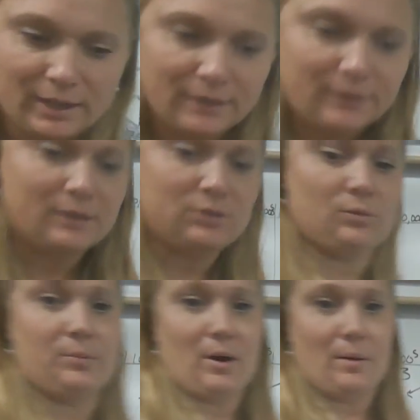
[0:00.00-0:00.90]
it in
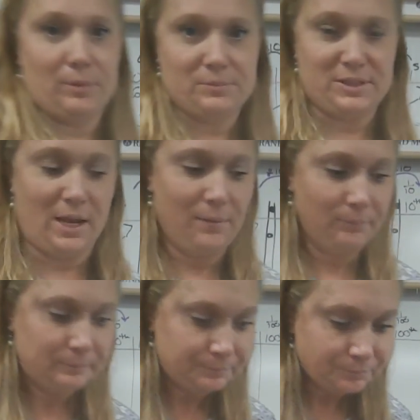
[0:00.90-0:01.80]
your problem set,
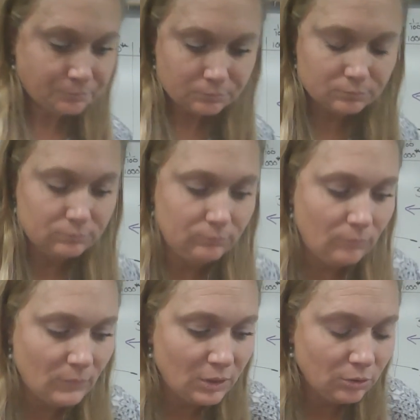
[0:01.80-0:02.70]

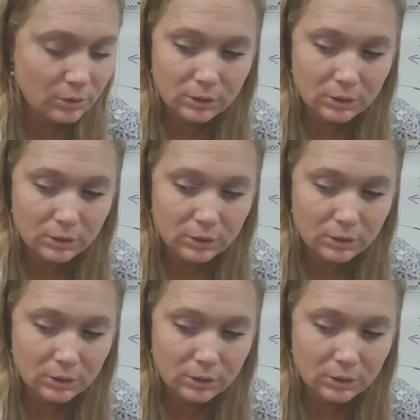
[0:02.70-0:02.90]
you're